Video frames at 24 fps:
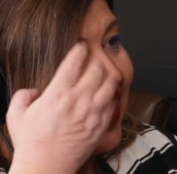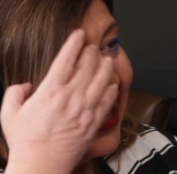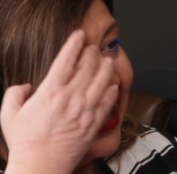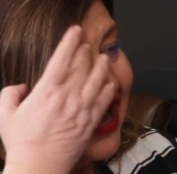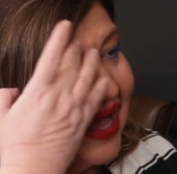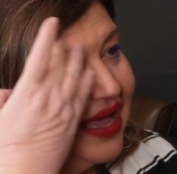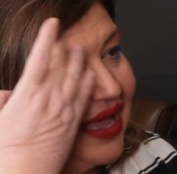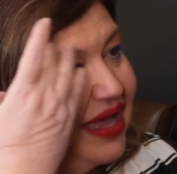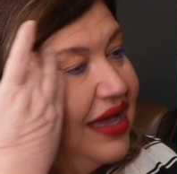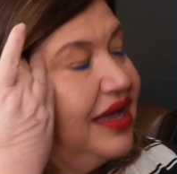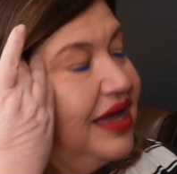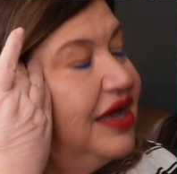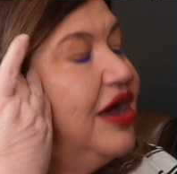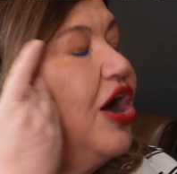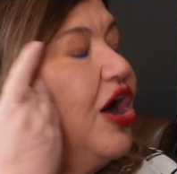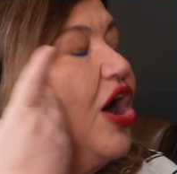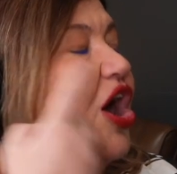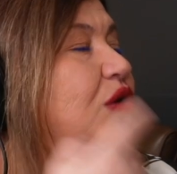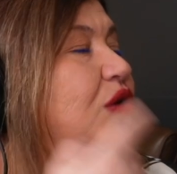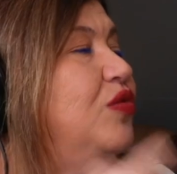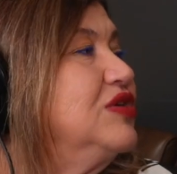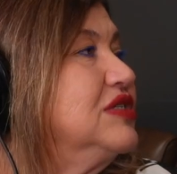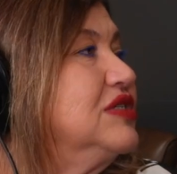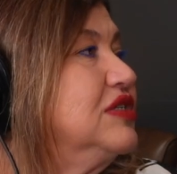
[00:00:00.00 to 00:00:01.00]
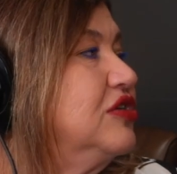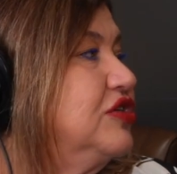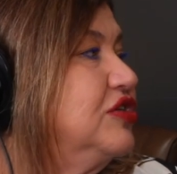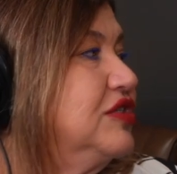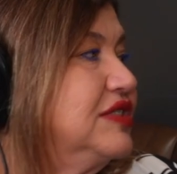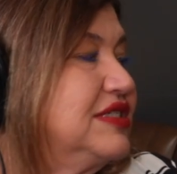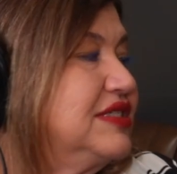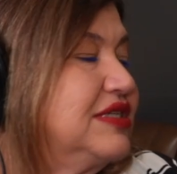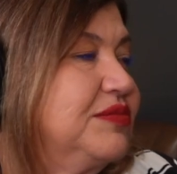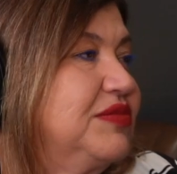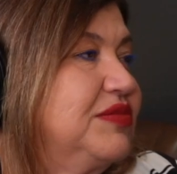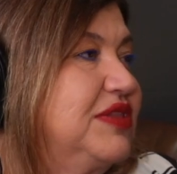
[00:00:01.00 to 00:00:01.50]
Yeah. Always
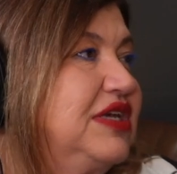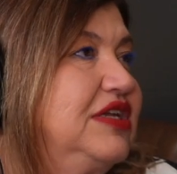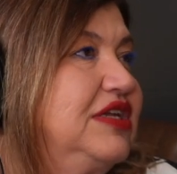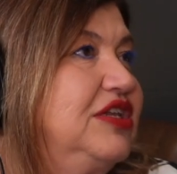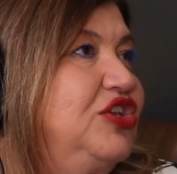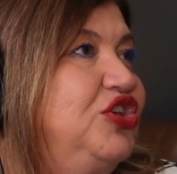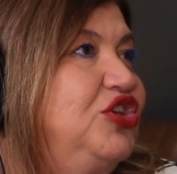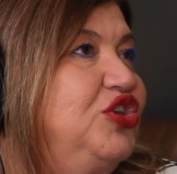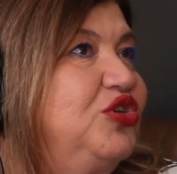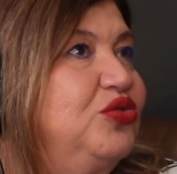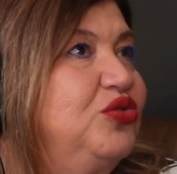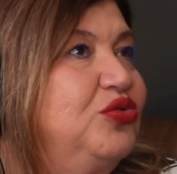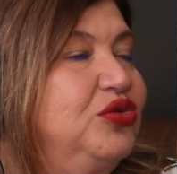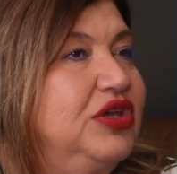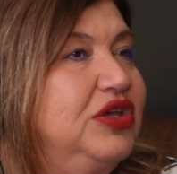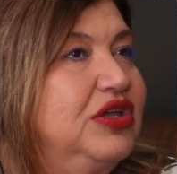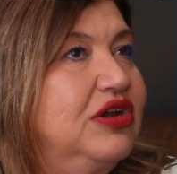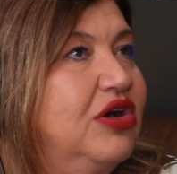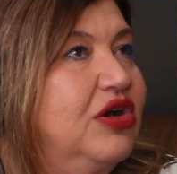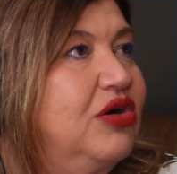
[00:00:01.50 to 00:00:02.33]
learn something new,